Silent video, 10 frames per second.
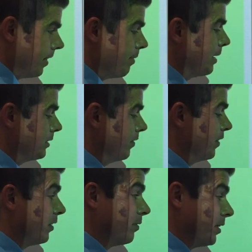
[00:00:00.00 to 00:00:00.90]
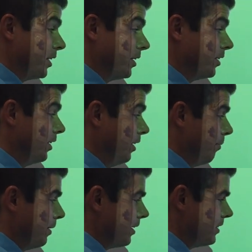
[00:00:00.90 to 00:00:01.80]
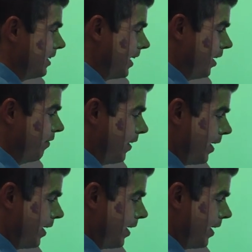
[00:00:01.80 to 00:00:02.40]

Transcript: That makes me feel really good, because negative